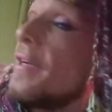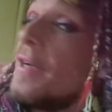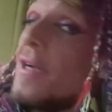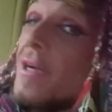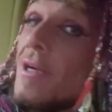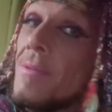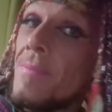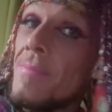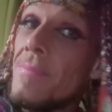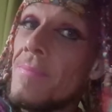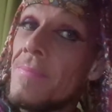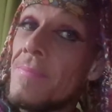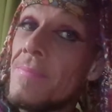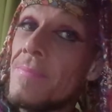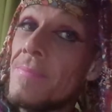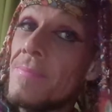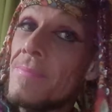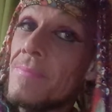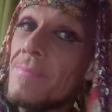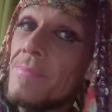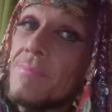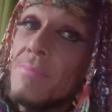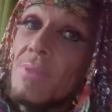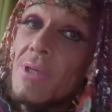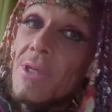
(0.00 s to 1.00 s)

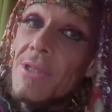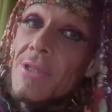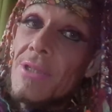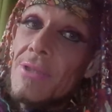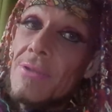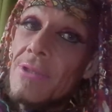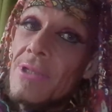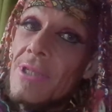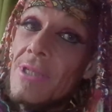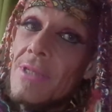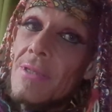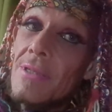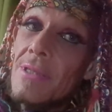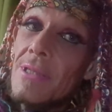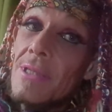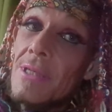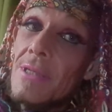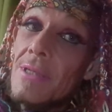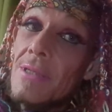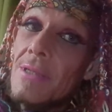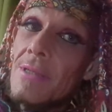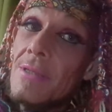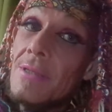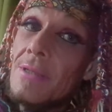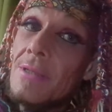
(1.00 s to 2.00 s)
But I do shit like that.